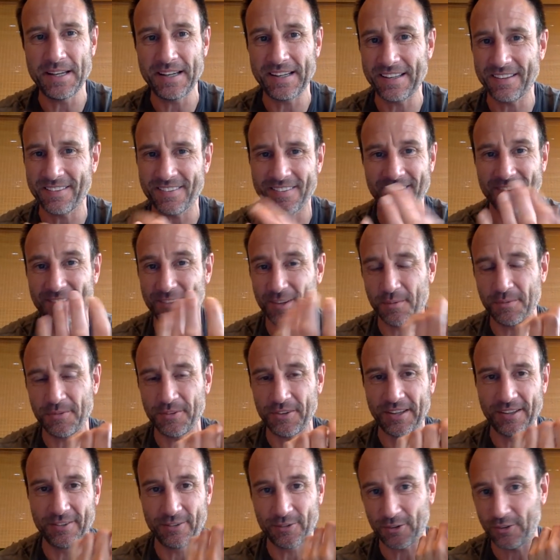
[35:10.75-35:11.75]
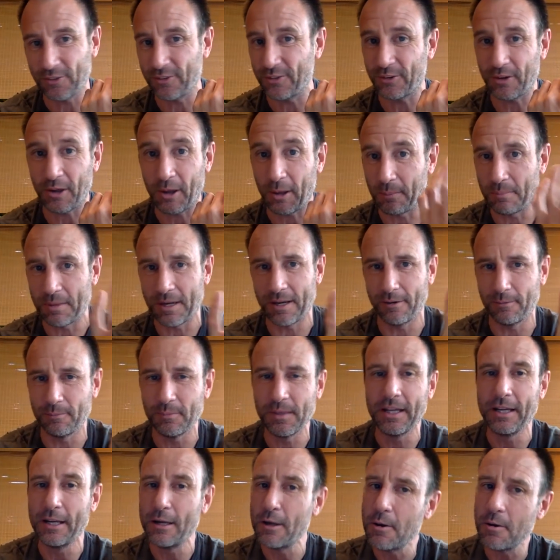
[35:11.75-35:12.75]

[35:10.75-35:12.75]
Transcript: I guess, in some sense, because it's all about